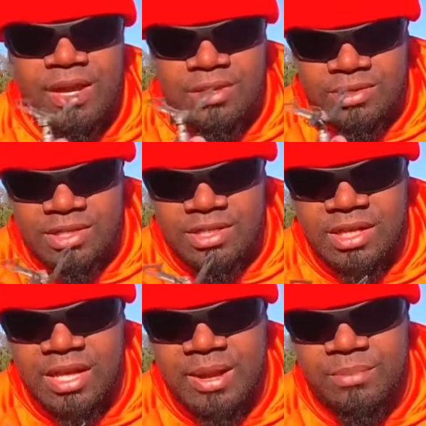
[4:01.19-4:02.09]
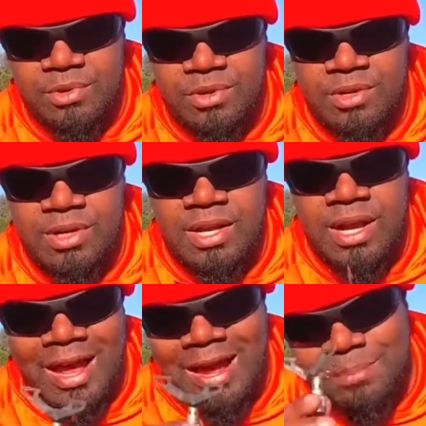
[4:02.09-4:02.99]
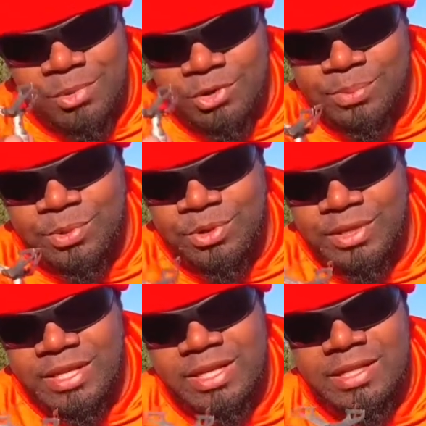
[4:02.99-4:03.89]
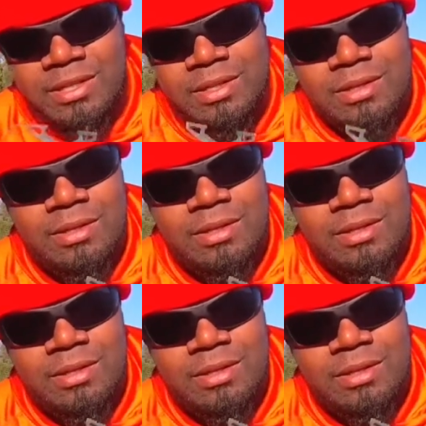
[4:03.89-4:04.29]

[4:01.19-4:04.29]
I use this a lot more. I have multiple of these.